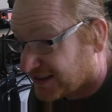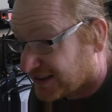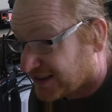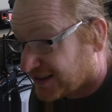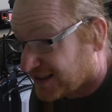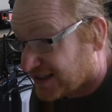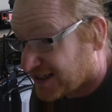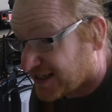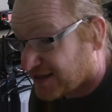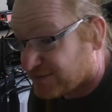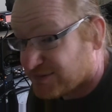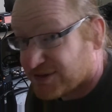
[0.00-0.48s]

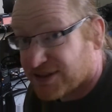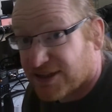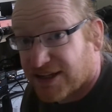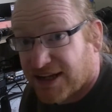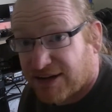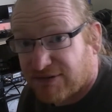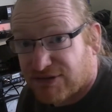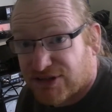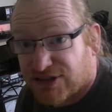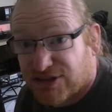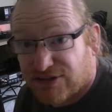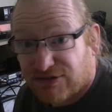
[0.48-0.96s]
Yeah, so
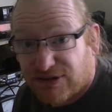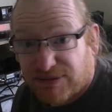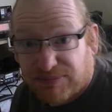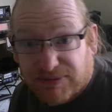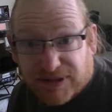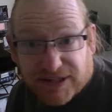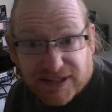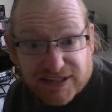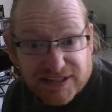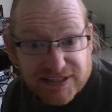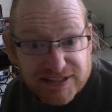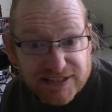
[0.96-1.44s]
that was the
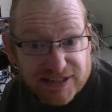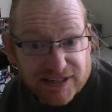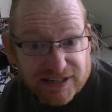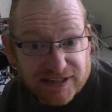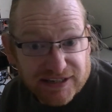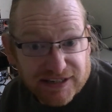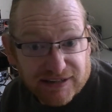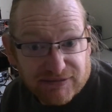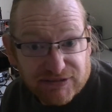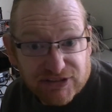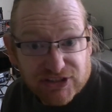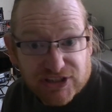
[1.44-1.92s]
repeater.
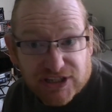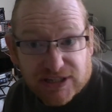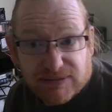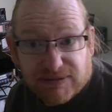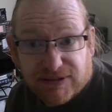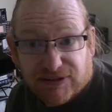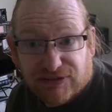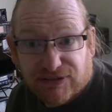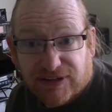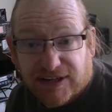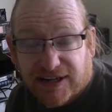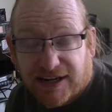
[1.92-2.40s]
That was
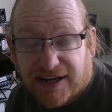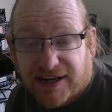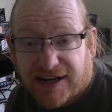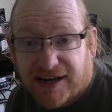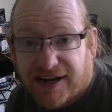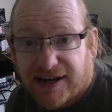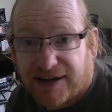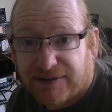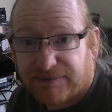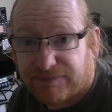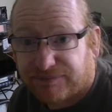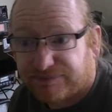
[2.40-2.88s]

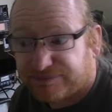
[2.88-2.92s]
GB3IR.